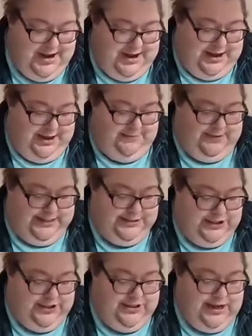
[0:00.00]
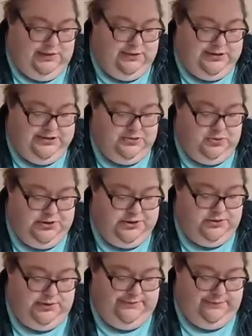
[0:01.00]
I started that one in
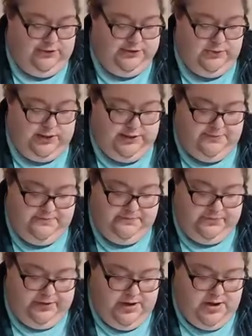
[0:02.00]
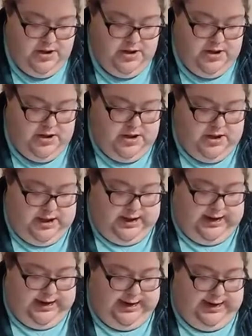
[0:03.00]
2024 as well.
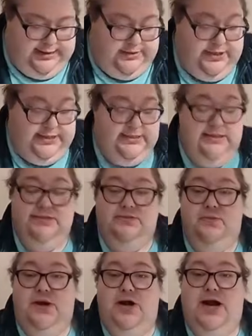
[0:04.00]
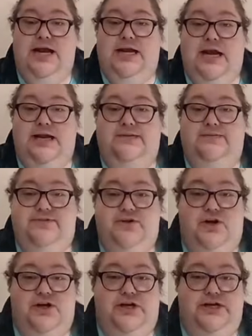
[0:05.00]
And this is where I kind of
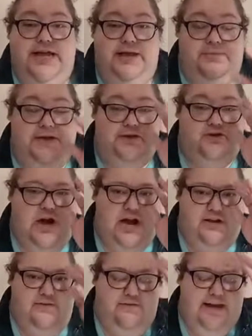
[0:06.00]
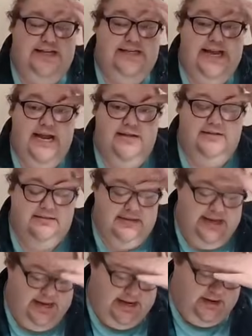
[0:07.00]
started keeping track of like dates
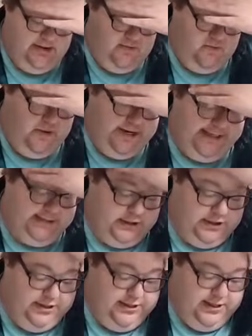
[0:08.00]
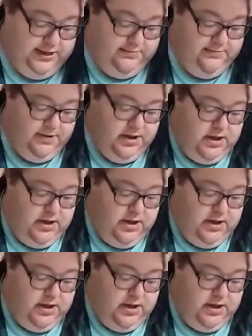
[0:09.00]
and when I started them.